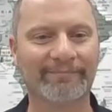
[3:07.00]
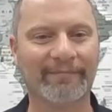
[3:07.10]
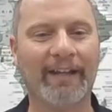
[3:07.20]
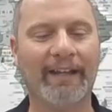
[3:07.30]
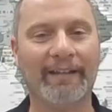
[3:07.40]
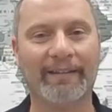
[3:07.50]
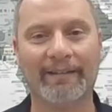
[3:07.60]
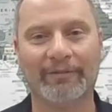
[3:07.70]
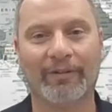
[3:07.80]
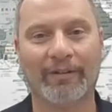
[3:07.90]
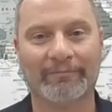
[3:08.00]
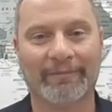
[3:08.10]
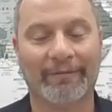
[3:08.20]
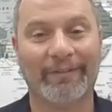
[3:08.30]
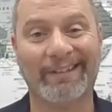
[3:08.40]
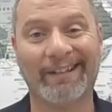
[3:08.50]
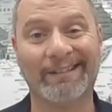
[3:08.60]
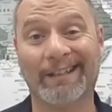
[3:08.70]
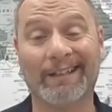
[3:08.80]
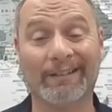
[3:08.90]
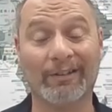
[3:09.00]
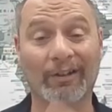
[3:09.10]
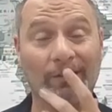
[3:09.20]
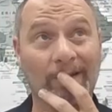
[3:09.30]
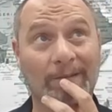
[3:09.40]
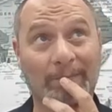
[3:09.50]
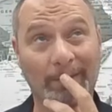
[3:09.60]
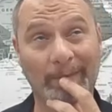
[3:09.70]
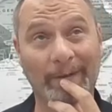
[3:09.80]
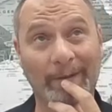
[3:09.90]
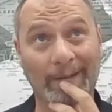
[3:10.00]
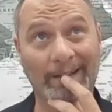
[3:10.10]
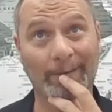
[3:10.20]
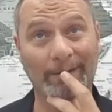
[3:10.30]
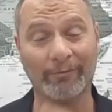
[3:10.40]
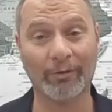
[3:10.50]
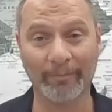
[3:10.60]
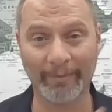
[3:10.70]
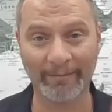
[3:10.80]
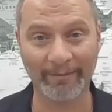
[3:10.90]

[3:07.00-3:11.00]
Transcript: Yeah, that's right. If it does, let us know because maybe we got that one wrong. But